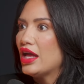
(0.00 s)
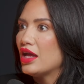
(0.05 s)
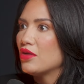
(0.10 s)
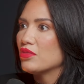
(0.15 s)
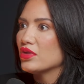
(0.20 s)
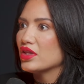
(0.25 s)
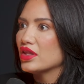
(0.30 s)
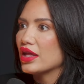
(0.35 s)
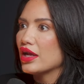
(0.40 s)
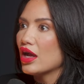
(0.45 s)
and
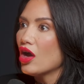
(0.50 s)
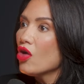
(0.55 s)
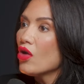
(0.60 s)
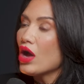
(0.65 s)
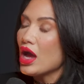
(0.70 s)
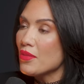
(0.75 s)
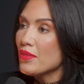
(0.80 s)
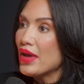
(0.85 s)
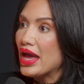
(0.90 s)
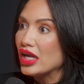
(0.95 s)
be like, oh,
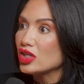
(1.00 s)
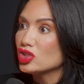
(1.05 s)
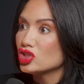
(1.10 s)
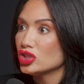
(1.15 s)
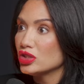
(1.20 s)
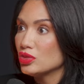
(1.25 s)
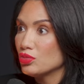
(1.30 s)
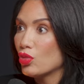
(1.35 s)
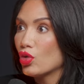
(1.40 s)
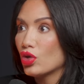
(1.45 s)
I'm
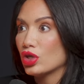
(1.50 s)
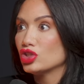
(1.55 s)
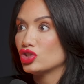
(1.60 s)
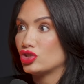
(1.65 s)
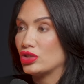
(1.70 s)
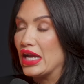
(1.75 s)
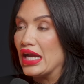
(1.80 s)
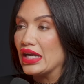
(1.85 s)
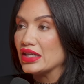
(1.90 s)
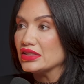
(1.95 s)
actually more
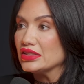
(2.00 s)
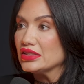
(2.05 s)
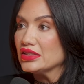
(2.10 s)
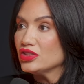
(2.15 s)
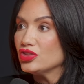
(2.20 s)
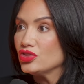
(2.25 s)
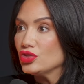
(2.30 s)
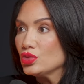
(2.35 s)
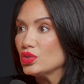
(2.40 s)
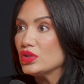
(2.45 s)

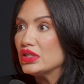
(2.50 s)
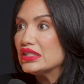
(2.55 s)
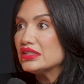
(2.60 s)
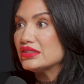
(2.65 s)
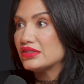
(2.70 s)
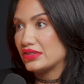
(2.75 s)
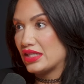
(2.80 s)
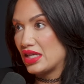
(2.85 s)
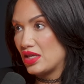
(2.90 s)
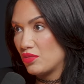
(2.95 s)
attracted to this
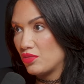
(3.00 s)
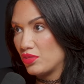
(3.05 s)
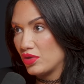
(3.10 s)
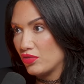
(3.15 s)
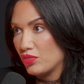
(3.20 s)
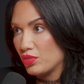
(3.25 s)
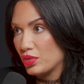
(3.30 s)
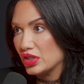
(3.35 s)
type of uh-huh.